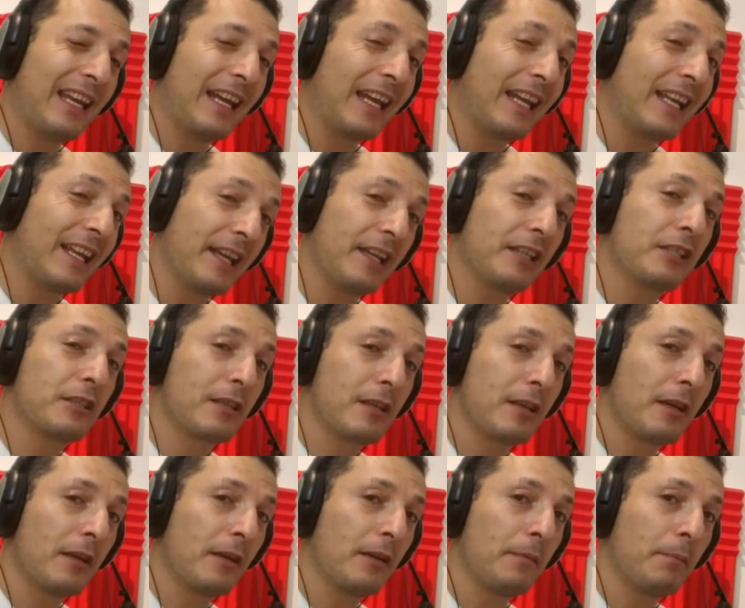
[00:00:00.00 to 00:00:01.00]
It is
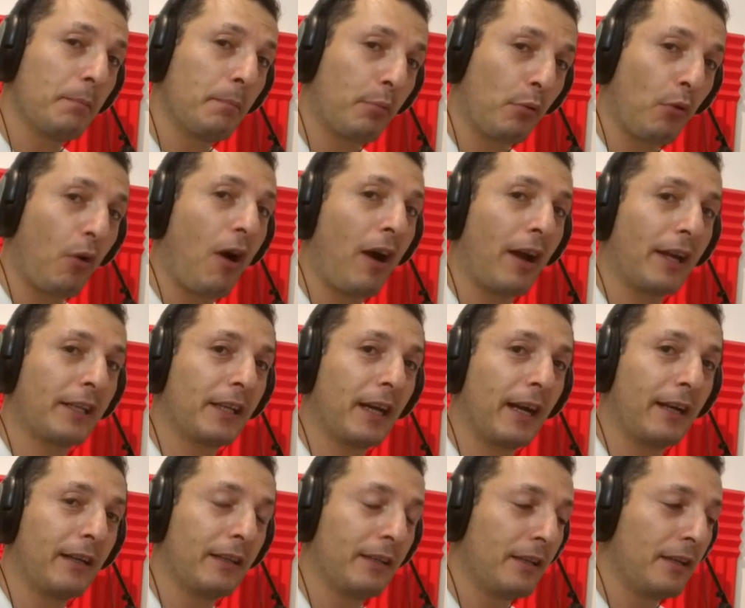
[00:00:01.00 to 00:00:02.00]

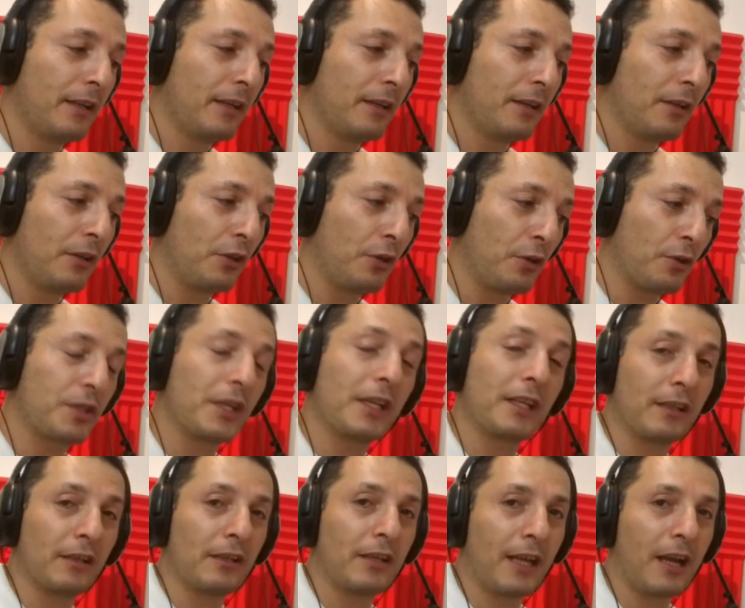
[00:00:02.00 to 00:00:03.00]
brighter
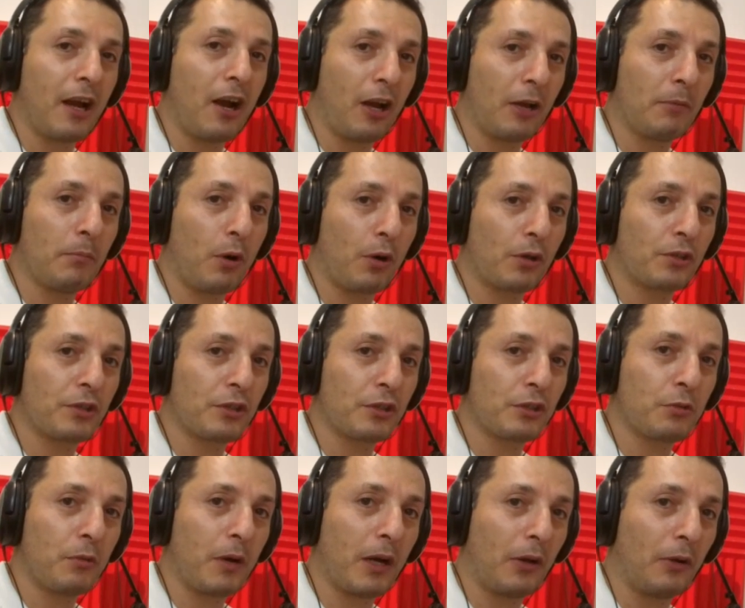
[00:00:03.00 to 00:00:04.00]
using the DI box
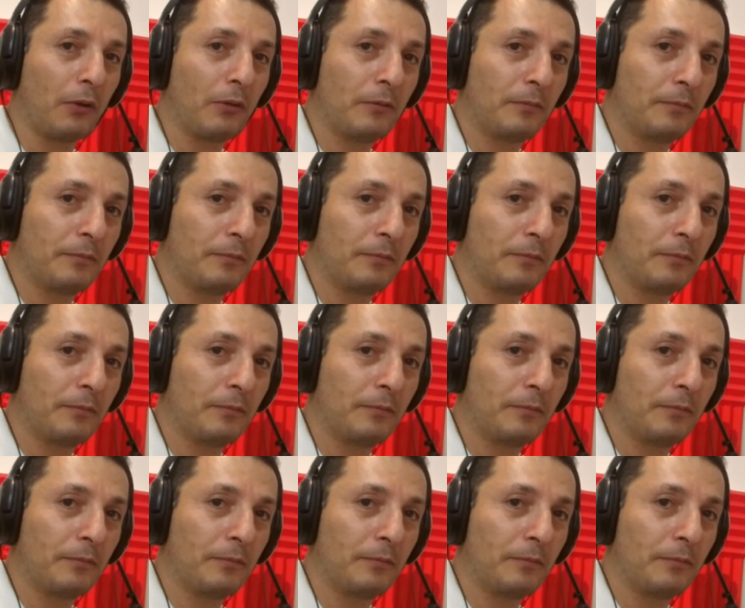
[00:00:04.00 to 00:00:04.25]
as well.